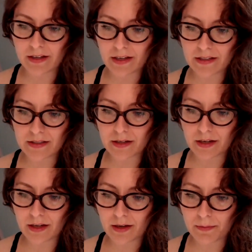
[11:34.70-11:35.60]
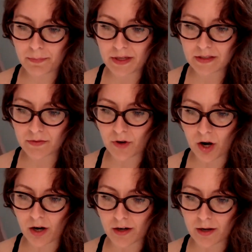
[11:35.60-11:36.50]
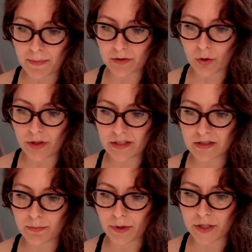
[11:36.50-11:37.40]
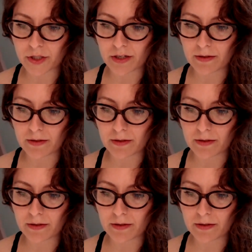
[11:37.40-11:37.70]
is a piece of art about loneliness, depression.